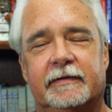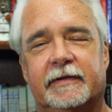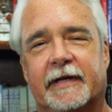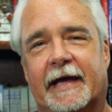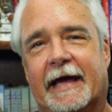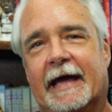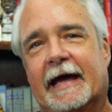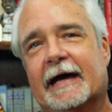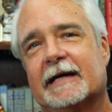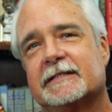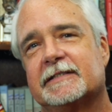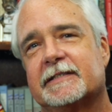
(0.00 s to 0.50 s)

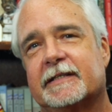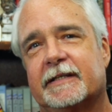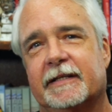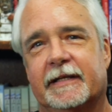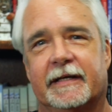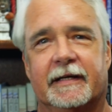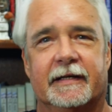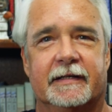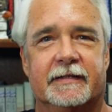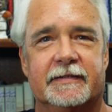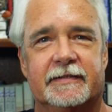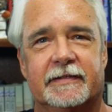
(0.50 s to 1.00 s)
to ask
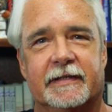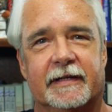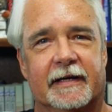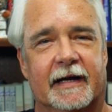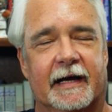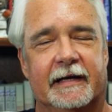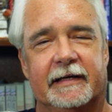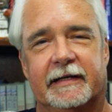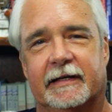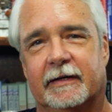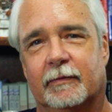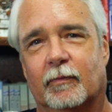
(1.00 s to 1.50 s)
things that
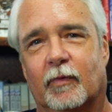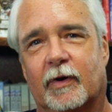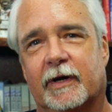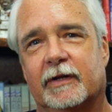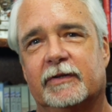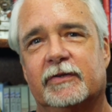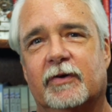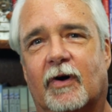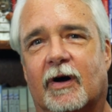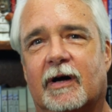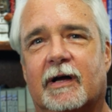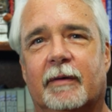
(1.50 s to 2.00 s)
I didn't want
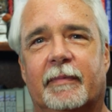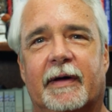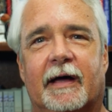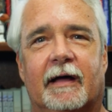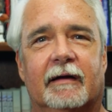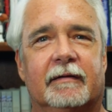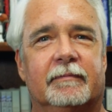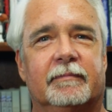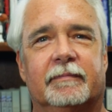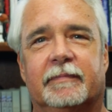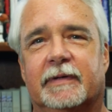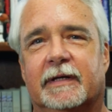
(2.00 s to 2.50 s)
to talk
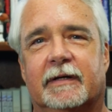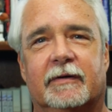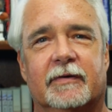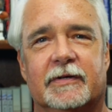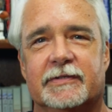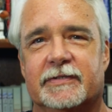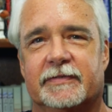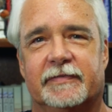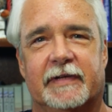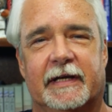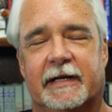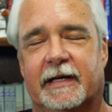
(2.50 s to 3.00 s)
about
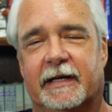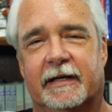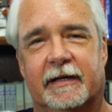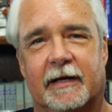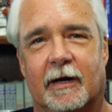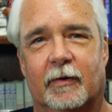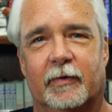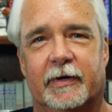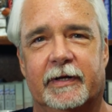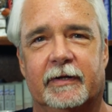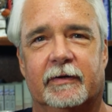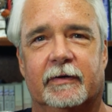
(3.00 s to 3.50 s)
because they didn't
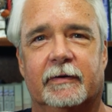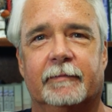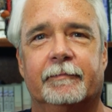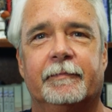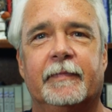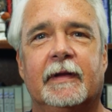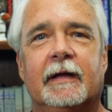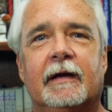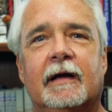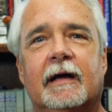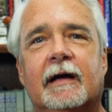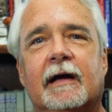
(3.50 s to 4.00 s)
know either.
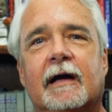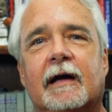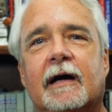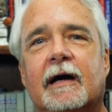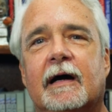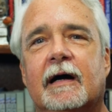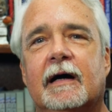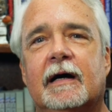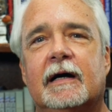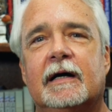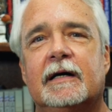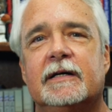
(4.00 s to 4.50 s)

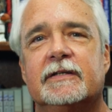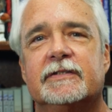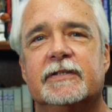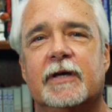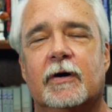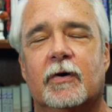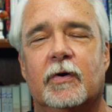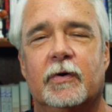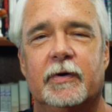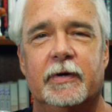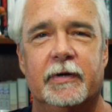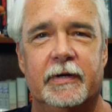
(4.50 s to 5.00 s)

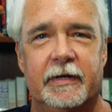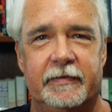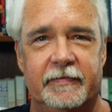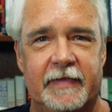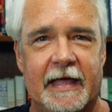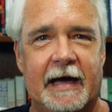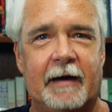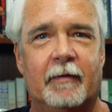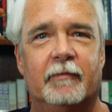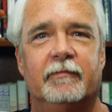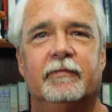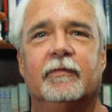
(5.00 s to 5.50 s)
So
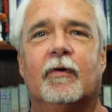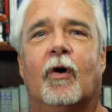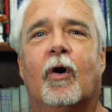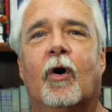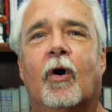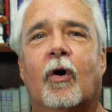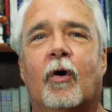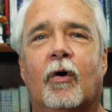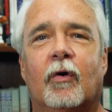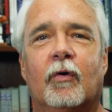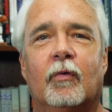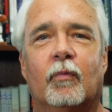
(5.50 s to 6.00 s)
that
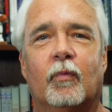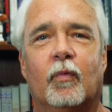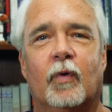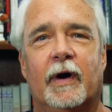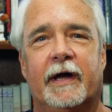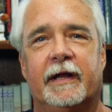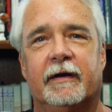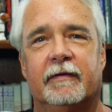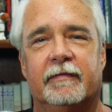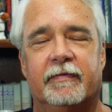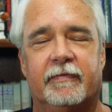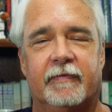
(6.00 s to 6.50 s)
all
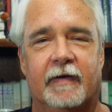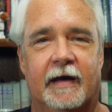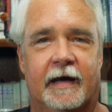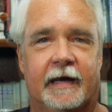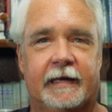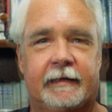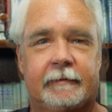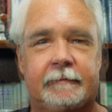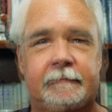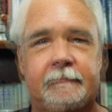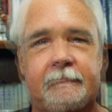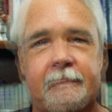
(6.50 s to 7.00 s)
went
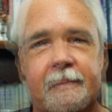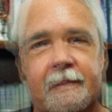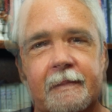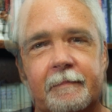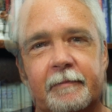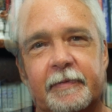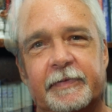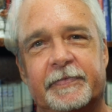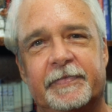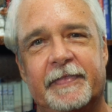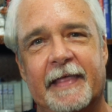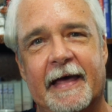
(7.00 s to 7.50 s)
fine.
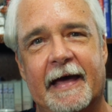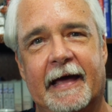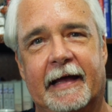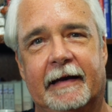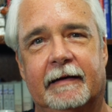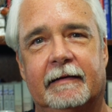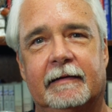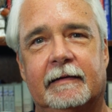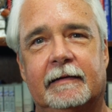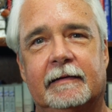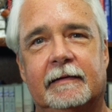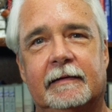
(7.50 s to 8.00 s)
But
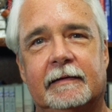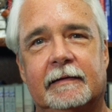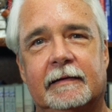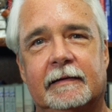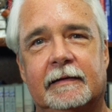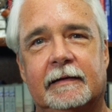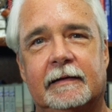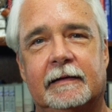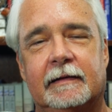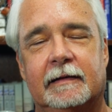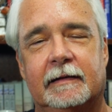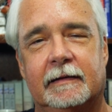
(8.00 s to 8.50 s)
then
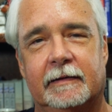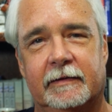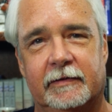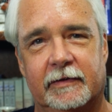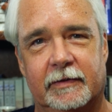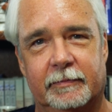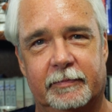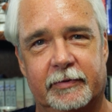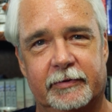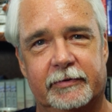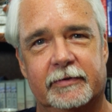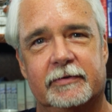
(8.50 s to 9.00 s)

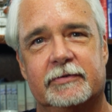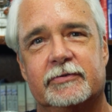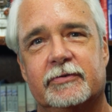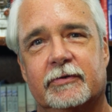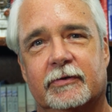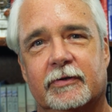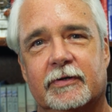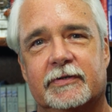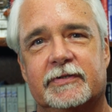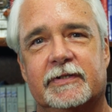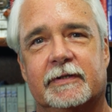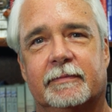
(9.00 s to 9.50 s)
the
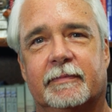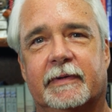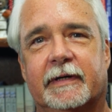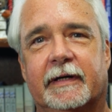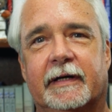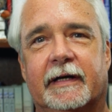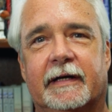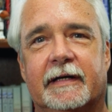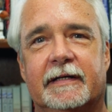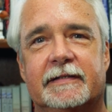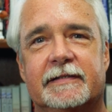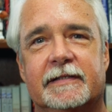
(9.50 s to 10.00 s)
producer looks at
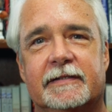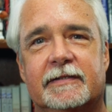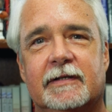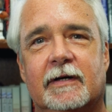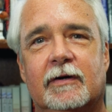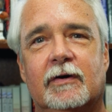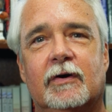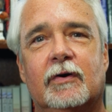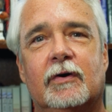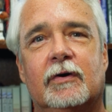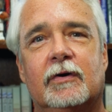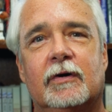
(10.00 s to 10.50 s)
me and he says,
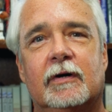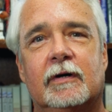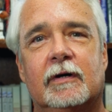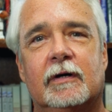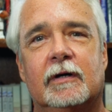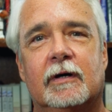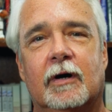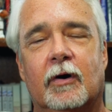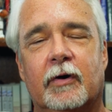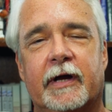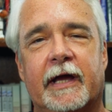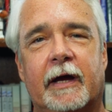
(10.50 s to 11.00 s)

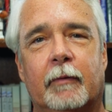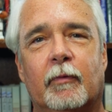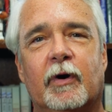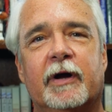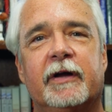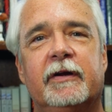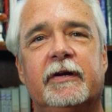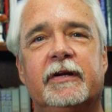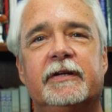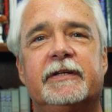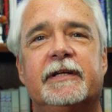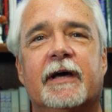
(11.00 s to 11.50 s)
okay,
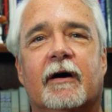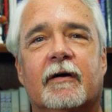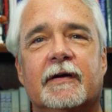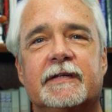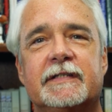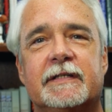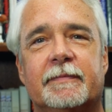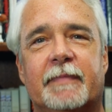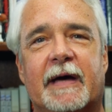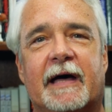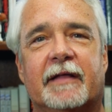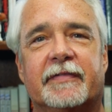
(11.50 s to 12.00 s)
what can you tell
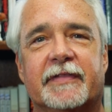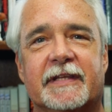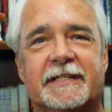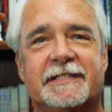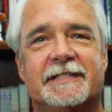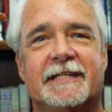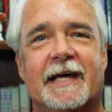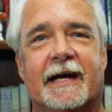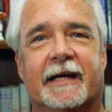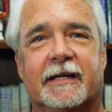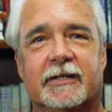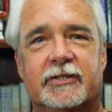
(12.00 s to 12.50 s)
us about the
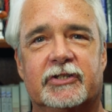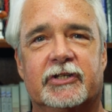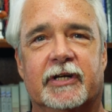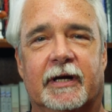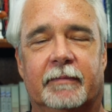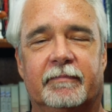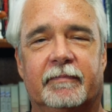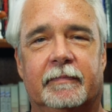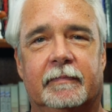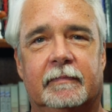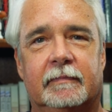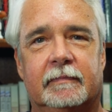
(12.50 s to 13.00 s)
second
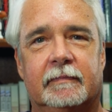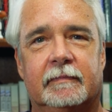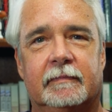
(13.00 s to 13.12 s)
ship?